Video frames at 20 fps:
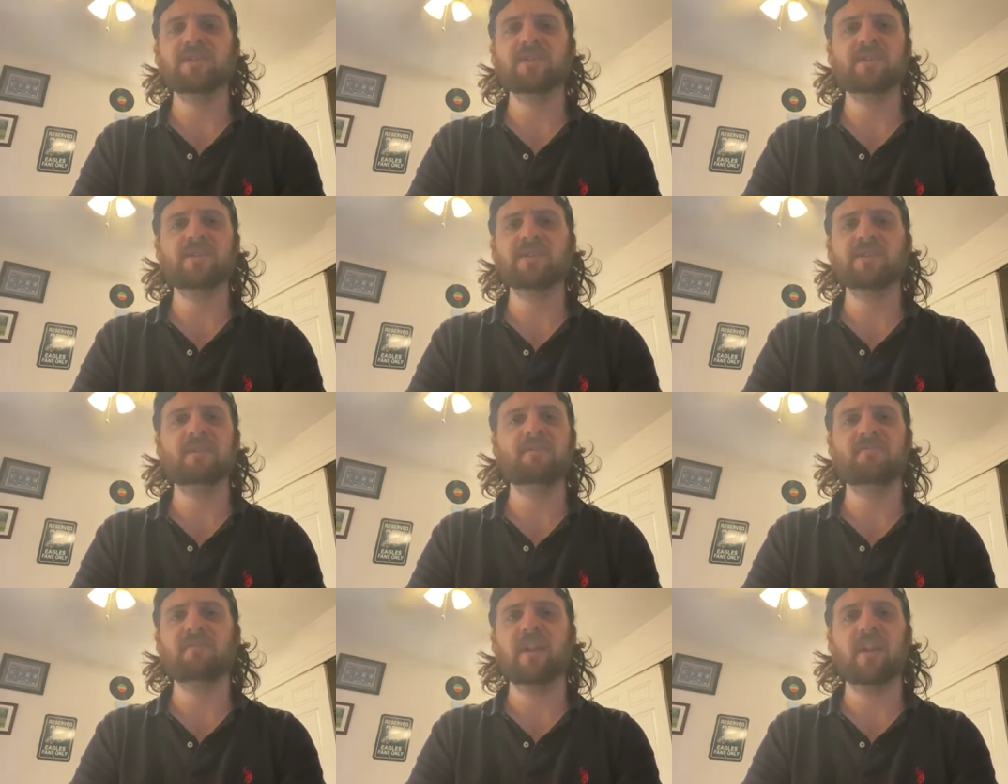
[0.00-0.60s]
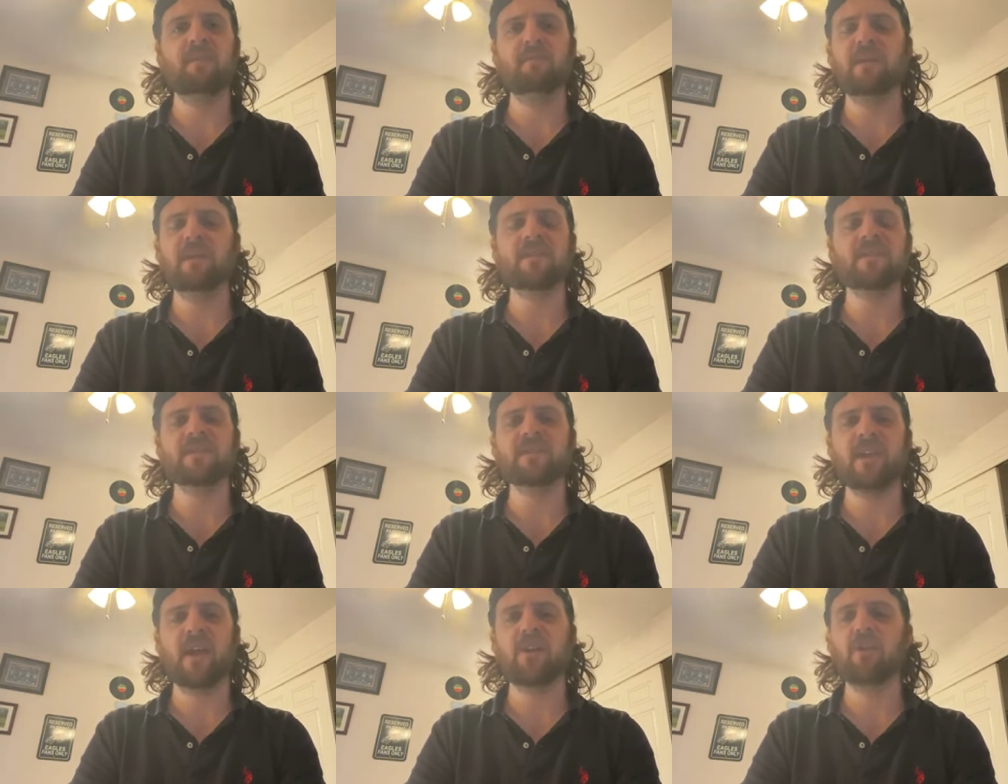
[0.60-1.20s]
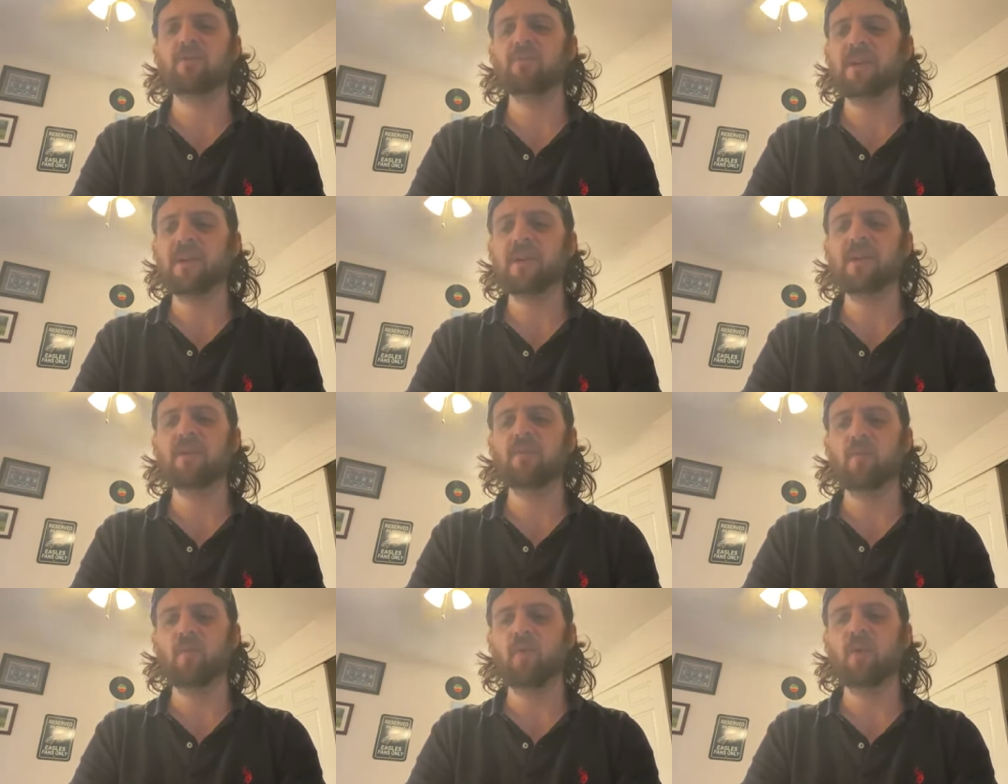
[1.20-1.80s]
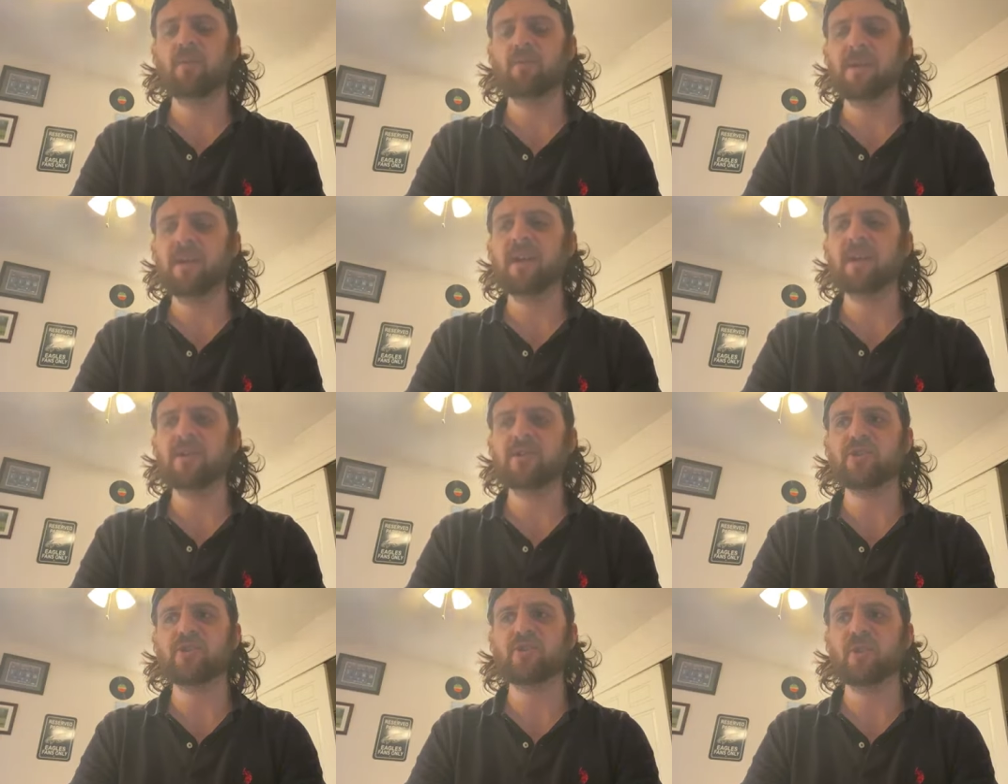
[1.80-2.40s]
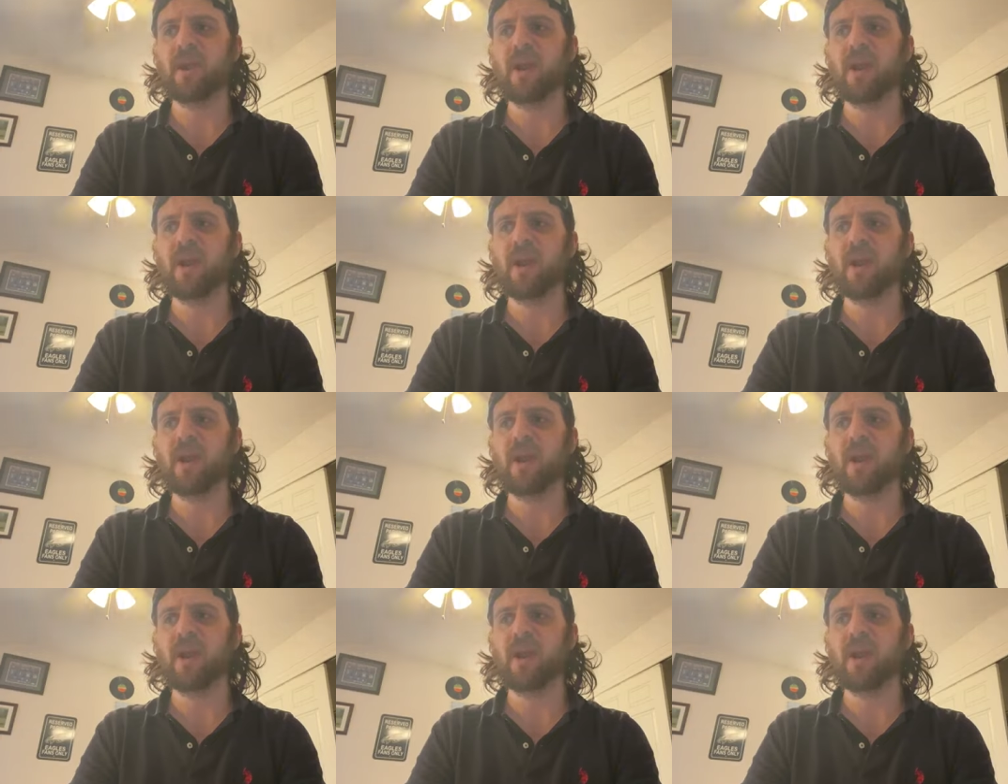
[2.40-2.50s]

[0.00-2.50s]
to defame me and slander me it would be getting sued.